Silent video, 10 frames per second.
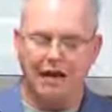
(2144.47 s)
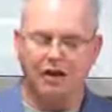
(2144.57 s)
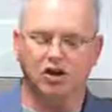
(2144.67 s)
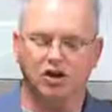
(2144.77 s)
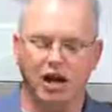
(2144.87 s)

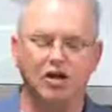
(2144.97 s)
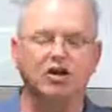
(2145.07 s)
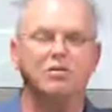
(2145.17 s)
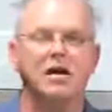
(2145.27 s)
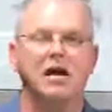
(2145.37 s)
And he
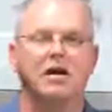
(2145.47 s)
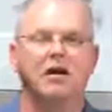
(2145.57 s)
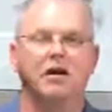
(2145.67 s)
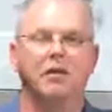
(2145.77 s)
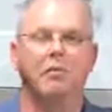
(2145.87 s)
said to
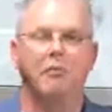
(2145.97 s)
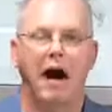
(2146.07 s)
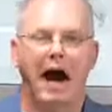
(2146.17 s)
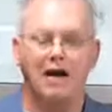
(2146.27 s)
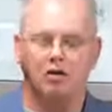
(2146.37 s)
me,
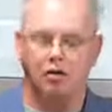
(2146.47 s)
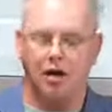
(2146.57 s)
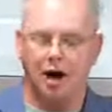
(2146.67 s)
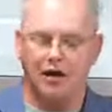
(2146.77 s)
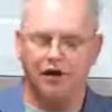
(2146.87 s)
My
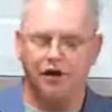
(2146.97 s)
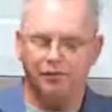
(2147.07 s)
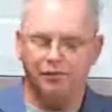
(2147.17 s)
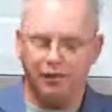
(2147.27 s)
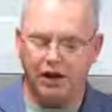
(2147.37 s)

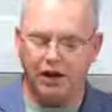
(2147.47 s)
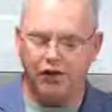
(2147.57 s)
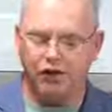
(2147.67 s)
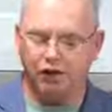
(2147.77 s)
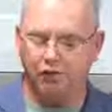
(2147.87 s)
grace
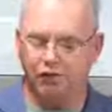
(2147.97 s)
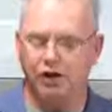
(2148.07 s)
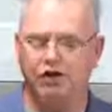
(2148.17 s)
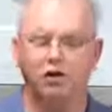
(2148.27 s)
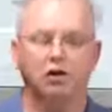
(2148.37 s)
is
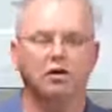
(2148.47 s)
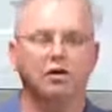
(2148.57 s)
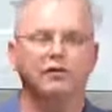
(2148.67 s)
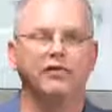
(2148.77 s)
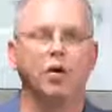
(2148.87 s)
sufficient
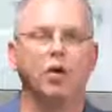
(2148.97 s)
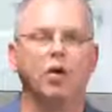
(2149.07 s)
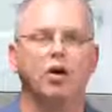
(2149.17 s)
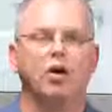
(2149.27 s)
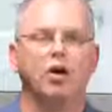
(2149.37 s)

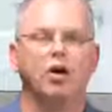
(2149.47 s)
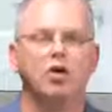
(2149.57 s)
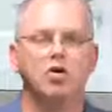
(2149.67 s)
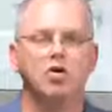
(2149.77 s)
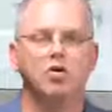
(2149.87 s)
for
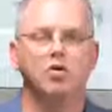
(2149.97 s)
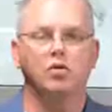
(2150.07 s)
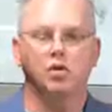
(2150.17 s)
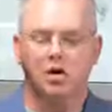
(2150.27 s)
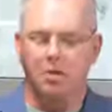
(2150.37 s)
you.